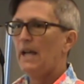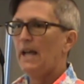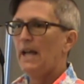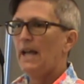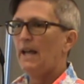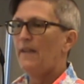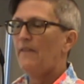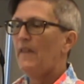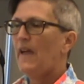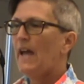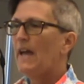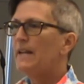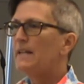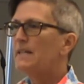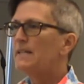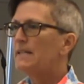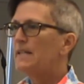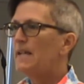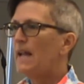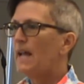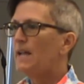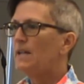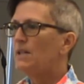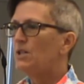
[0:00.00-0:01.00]
and that is
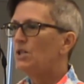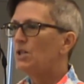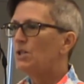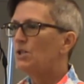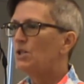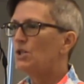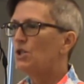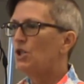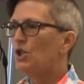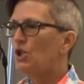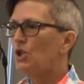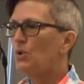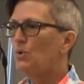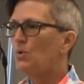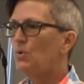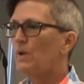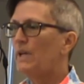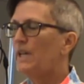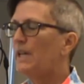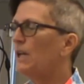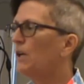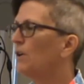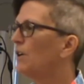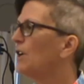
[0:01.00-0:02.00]
not just you
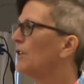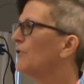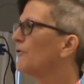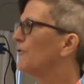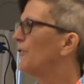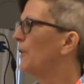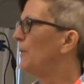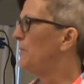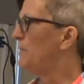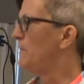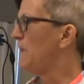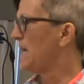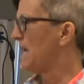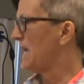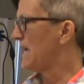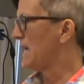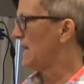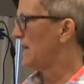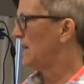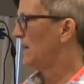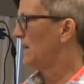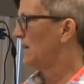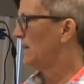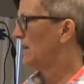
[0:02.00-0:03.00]
hearing from
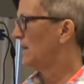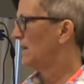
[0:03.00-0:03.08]
me